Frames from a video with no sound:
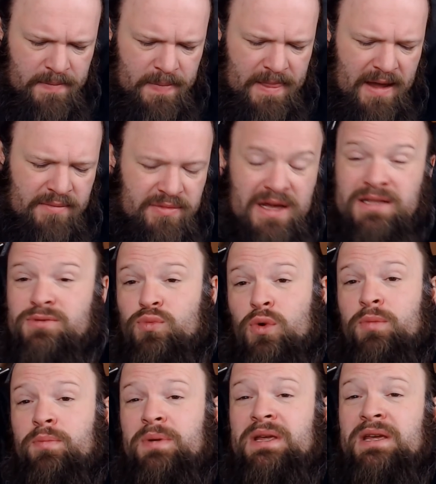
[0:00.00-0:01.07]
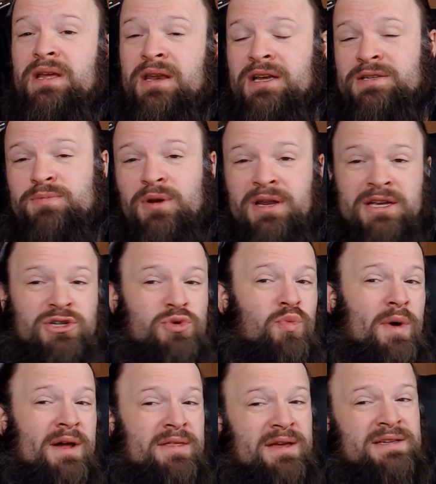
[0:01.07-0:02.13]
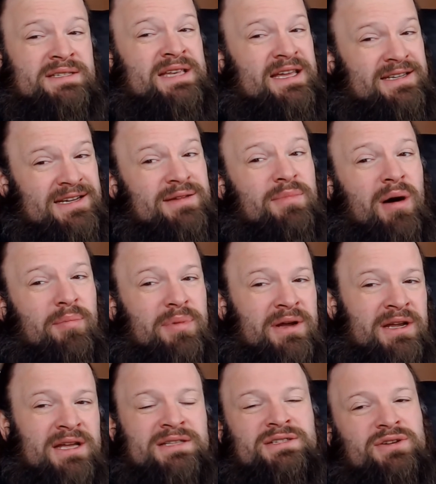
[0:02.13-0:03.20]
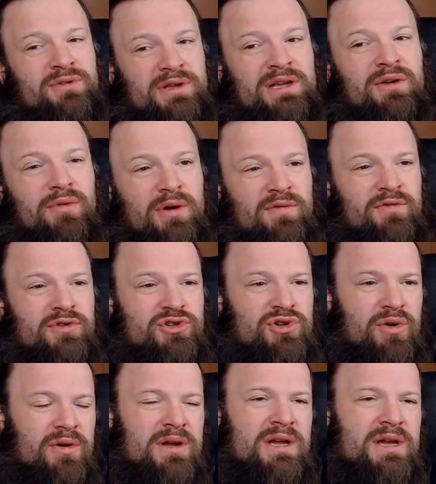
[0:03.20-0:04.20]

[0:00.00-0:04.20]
And that would be an explanation why they set him up against Yukihira, for sure.